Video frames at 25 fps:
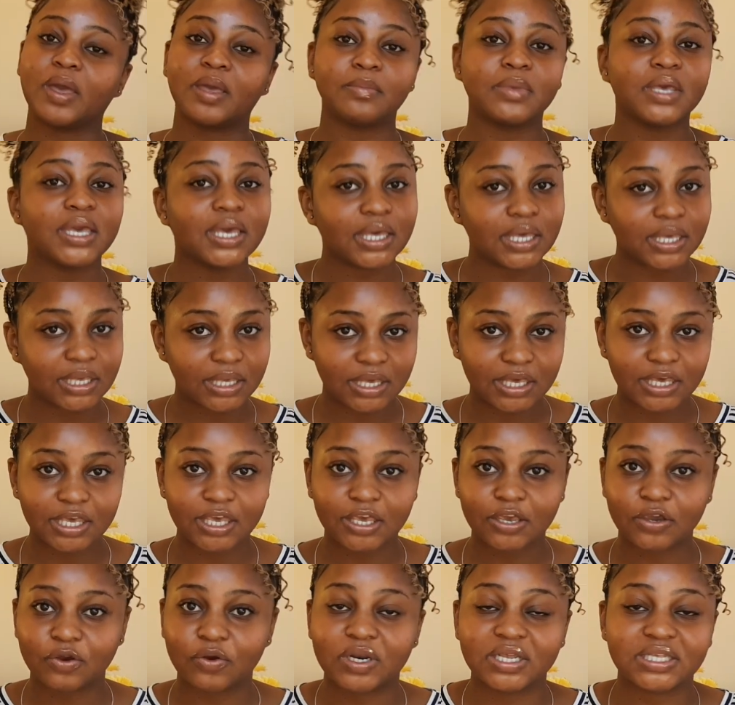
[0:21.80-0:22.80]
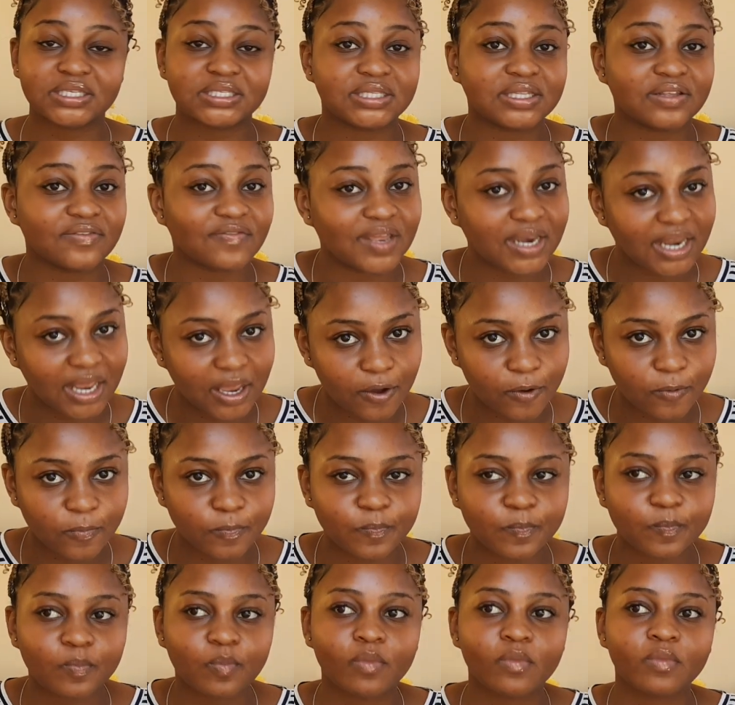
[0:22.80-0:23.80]
baby here is the video
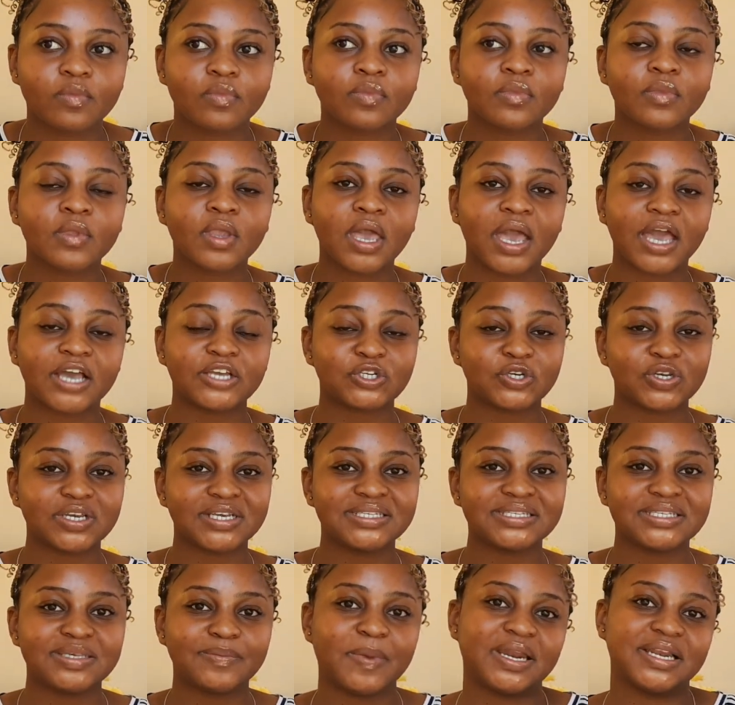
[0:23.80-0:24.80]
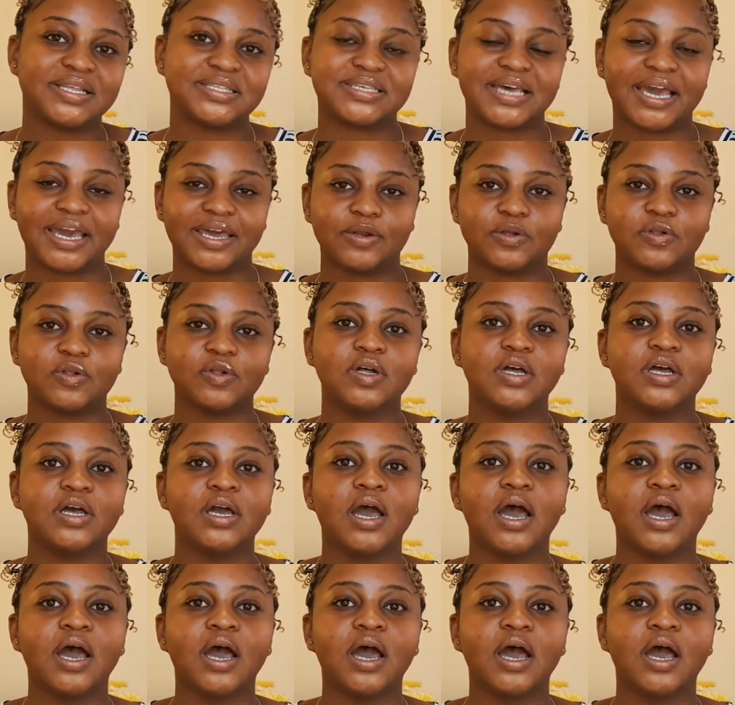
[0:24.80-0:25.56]
as you can see by the title